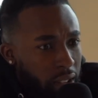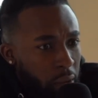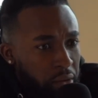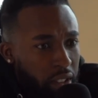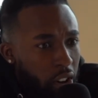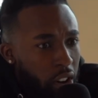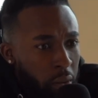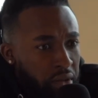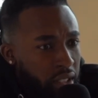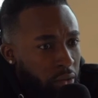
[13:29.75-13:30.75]
It was
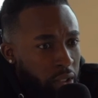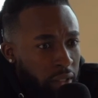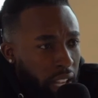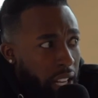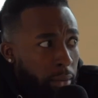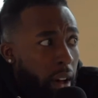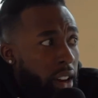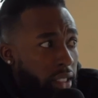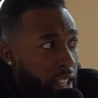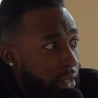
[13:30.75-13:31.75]
just whatever came to mind
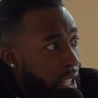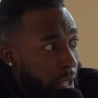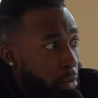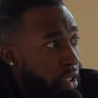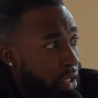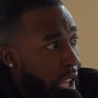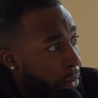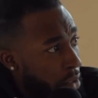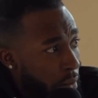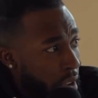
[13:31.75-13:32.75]
at that point in time.
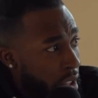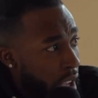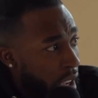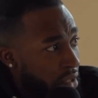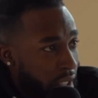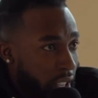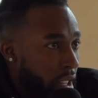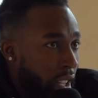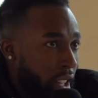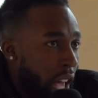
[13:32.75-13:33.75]
You know what I mean? Like it was like kind
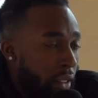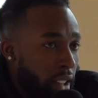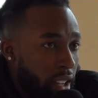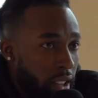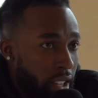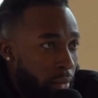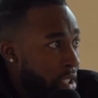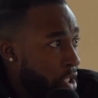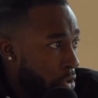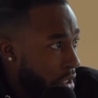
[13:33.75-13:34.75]
of like having like a
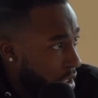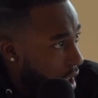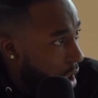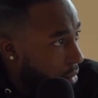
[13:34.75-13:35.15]
mentor at the time.